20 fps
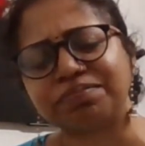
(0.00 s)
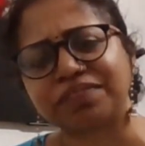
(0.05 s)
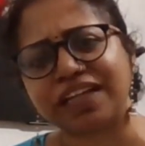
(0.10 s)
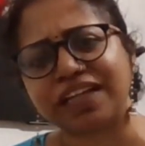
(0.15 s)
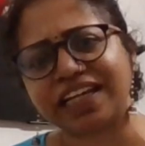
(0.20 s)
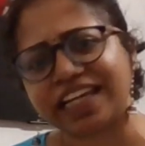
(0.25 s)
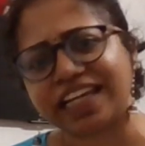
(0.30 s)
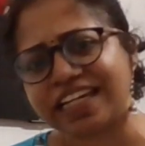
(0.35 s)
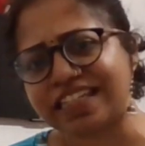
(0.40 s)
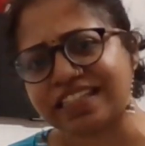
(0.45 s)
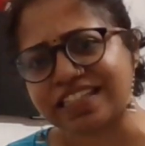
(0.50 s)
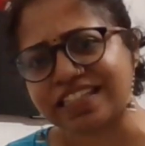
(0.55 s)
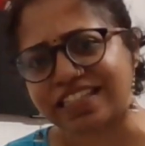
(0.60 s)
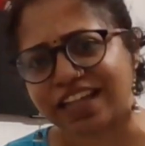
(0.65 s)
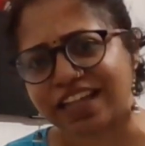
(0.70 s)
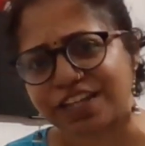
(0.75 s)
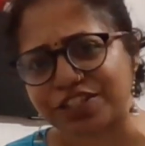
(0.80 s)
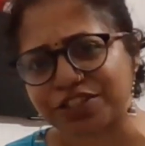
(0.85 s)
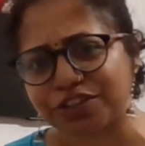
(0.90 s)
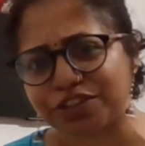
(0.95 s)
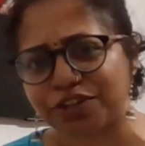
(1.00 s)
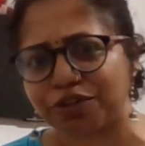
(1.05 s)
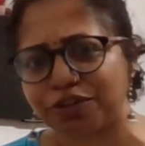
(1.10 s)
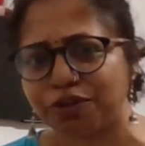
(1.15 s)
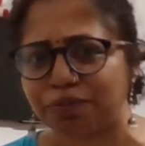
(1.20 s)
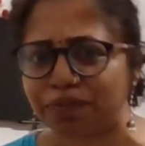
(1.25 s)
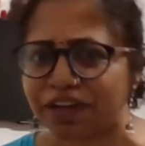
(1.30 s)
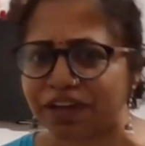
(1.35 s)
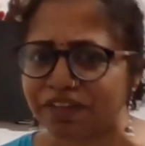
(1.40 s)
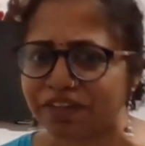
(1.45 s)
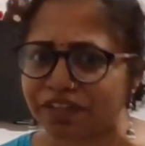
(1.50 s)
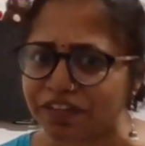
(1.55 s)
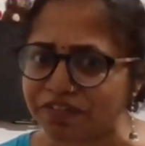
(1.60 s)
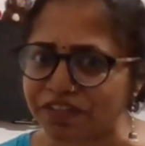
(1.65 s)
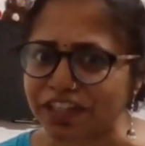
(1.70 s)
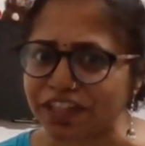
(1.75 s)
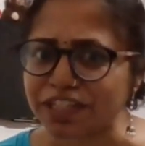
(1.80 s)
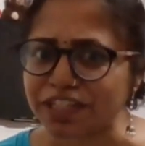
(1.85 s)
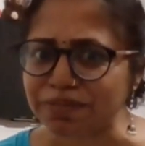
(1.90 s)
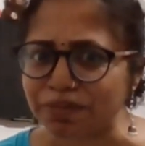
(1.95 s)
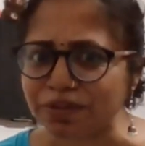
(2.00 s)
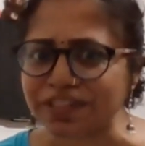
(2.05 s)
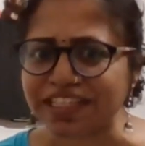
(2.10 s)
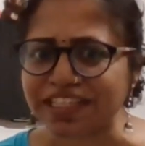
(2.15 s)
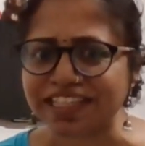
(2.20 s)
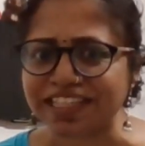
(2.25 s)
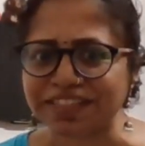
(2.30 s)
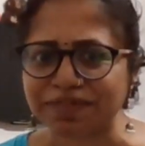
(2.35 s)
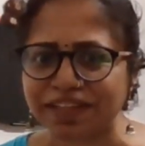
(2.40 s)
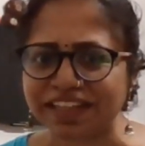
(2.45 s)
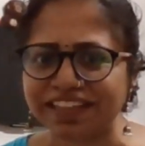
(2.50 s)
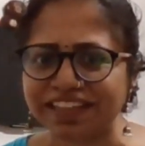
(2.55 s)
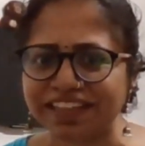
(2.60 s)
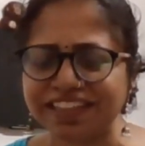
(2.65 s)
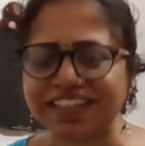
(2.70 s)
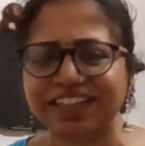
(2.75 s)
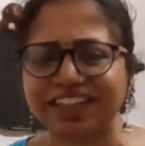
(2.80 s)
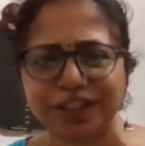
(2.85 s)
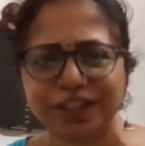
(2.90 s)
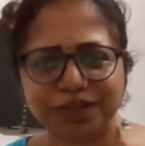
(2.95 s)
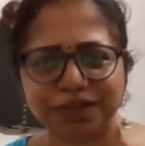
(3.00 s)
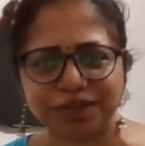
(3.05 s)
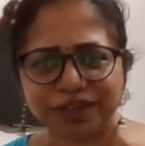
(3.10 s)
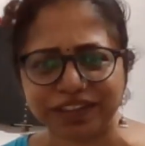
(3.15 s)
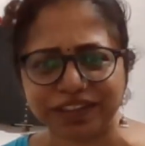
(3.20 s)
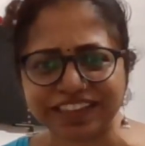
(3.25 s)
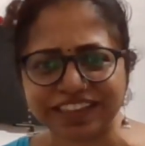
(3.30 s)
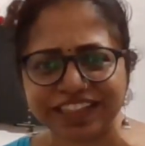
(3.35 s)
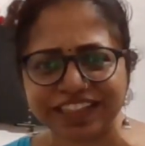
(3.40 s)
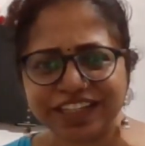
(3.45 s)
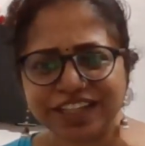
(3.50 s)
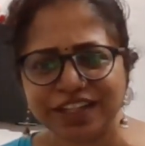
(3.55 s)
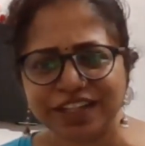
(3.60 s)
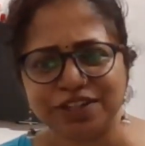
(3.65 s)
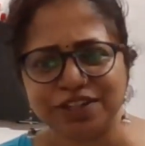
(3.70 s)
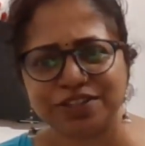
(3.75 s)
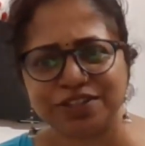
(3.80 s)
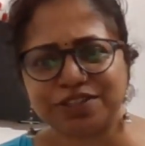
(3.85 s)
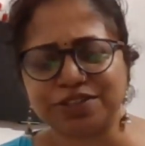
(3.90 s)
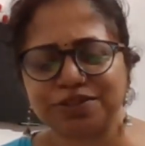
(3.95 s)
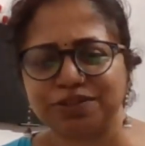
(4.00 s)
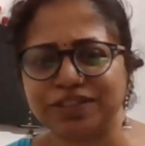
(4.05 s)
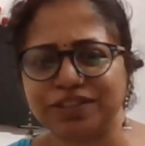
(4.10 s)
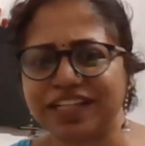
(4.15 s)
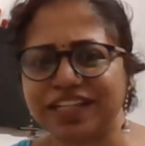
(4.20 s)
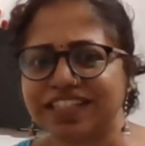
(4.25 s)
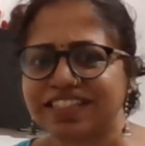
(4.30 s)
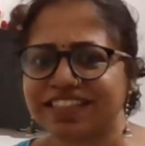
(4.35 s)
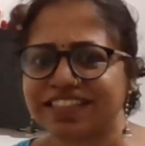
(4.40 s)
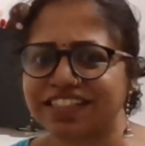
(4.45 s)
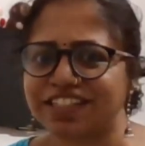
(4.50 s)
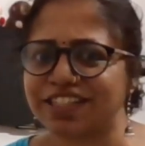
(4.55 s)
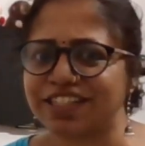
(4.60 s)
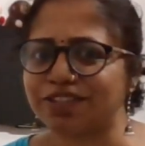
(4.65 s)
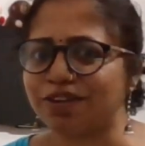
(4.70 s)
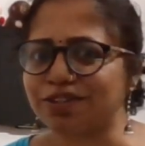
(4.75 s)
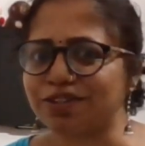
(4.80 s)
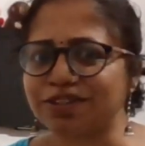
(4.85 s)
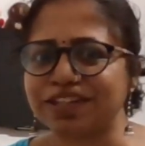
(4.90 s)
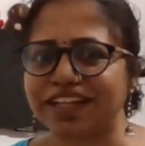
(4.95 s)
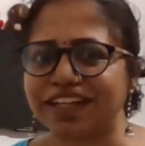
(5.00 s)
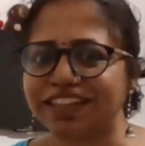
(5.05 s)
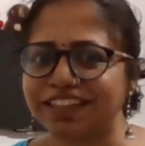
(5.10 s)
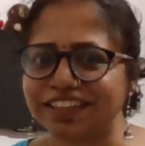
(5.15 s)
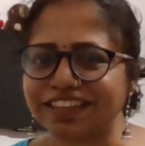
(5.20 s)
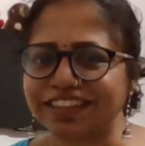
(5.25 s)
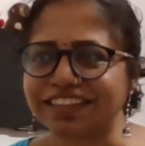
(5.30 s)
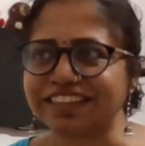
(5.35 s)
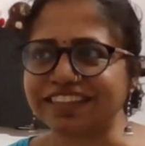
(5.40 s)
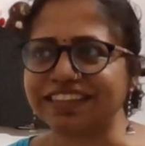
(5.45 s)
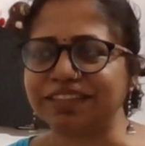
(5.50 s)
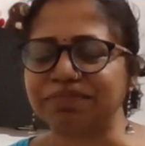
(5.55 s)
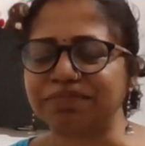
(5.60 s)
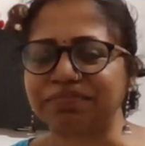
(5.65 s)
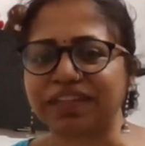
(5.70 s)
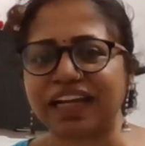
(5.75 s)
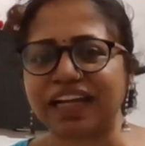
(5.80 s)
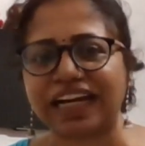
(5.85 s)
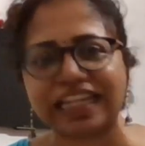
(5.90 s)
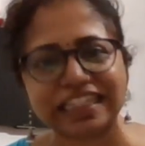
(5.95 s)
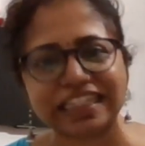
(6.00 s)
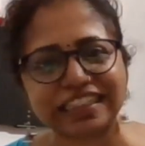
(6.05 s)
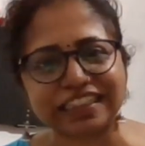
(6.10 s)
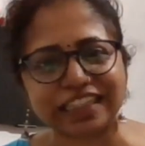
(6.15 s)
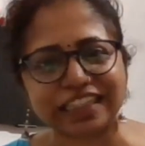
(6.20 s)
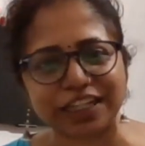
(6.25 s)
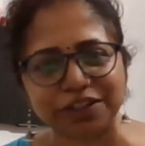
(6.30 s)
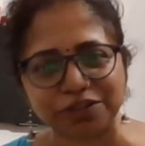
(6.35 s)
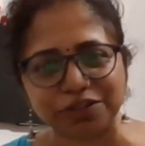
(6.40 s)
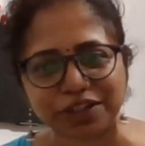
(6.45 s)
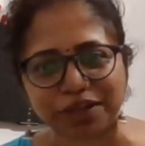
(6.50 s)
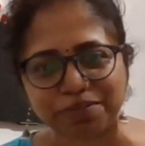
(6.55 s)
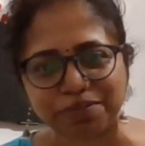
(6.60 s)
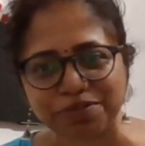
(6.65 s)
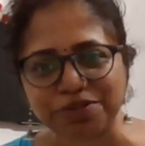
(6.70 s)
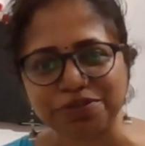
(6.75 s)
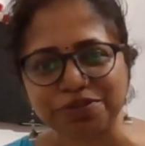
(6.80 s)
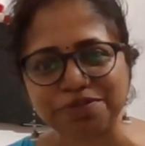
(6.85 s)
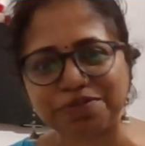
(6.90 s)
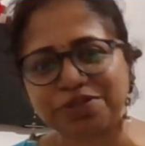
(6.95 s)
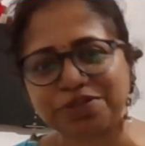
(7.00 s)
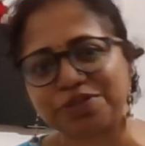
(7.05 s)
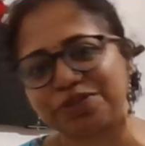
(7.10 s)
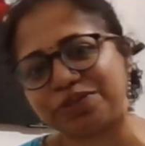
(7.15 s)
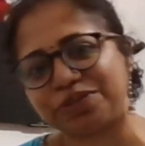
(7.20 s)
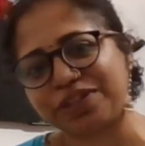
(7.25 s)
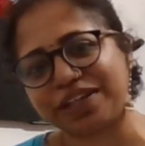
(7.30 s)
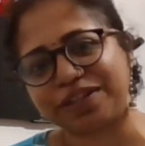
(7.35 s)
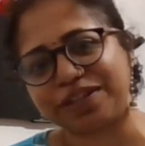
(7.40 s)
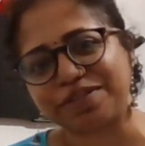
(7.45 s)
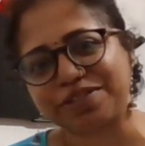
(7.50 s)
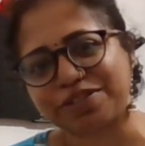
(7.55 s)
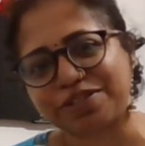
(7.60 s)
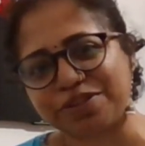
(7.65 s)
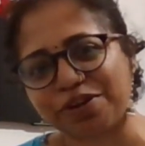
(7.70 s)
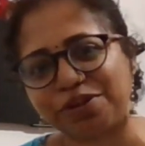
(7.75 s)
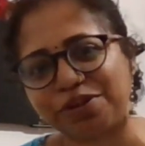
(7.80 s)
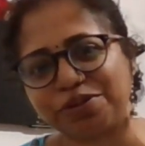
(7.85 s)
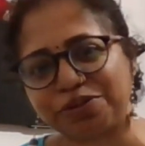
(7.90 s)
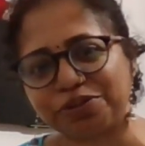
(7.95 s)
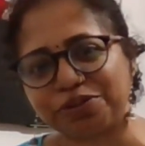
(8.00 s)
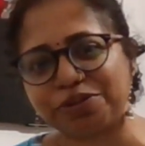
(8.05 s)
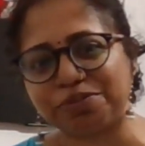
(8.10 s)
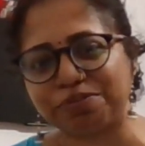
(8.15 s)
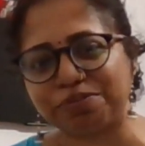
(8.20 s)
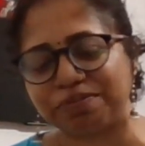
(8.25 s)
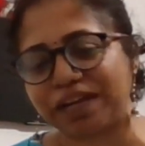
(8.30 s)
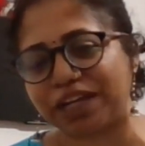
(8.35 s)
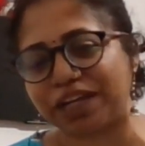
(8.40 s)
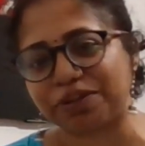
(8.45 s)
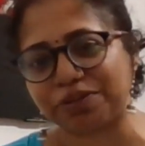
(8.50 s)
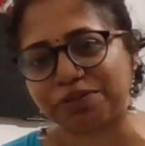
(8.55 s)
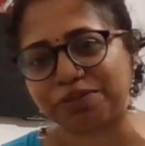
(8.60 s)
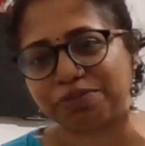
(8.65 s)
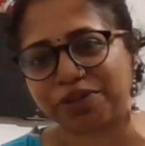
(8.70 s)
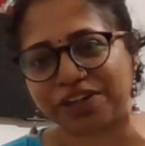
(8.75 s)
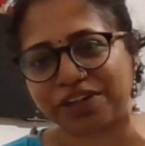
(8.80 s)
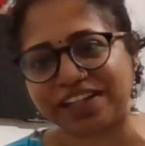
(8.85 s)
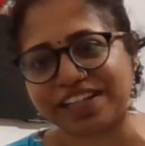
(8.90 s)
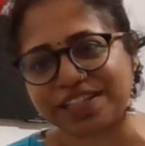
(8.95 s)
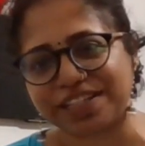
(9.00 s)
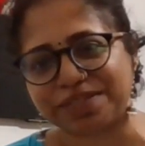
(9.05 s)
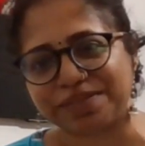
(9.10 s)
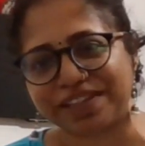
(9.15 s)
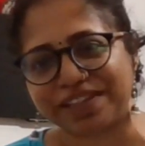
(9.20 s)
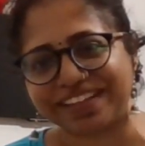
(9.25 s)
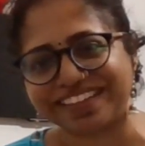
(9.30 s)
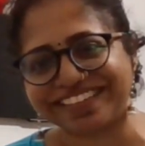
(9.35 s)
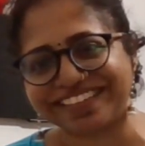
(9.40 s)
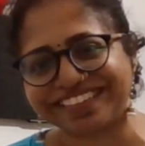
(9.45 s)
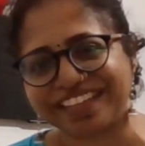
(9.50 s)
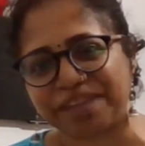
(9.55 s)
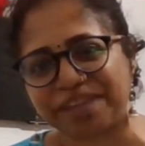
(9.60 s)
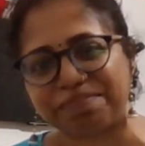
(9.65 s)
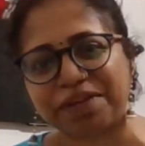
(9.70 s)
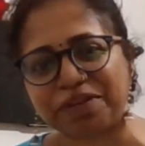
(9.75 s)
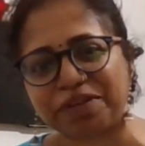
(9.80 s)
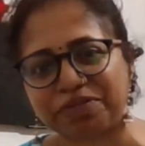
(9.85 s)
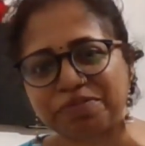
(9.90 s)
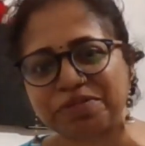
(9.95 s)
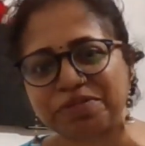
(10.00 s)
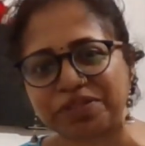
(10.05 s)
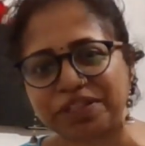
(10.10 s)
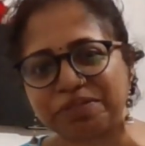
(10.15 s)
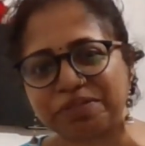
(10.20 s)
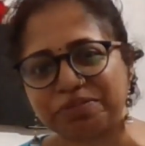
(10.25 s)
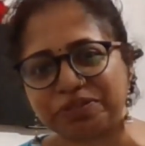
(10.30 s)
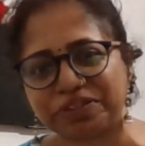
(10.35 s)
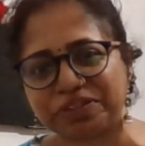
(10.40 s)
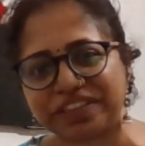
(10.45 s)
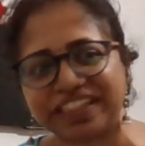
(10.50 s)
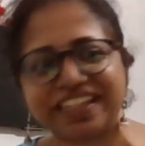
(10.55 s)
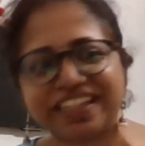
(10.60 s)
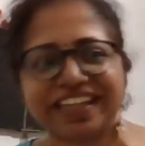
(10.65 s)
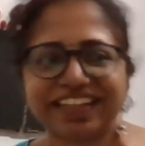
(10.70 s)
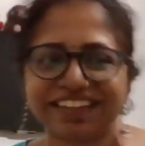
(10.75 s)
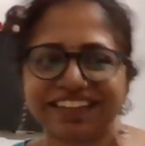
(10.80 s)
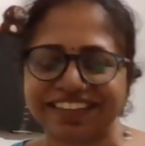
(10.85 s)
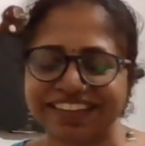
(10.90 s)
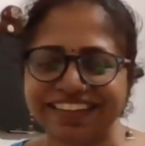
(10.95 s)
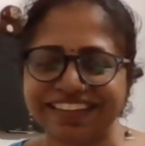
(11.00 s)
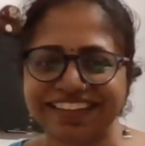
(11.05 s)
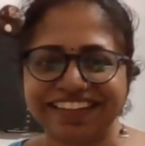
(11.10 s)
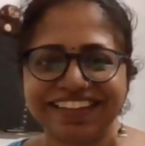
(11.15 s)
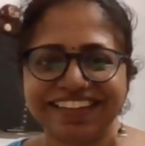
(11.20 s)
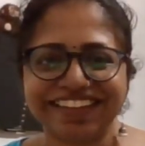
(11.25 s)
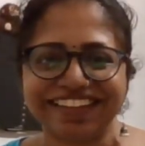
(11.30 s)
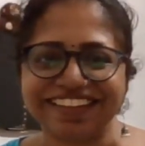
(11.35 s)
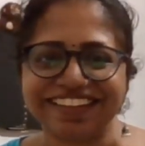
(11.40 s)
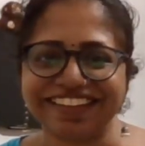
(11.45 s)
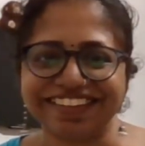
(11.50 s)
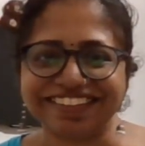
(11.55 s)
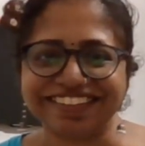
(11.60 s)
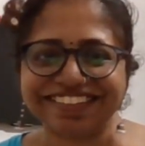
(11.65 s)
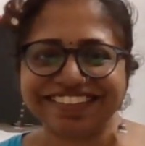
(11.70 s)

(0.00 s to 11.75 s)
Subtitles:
again discussion on Oprah Winfrey's books as well, her work. So that's she's also another icon I look up to. So yeah, my role model as well, apart from Sudha Murthy. Yeah.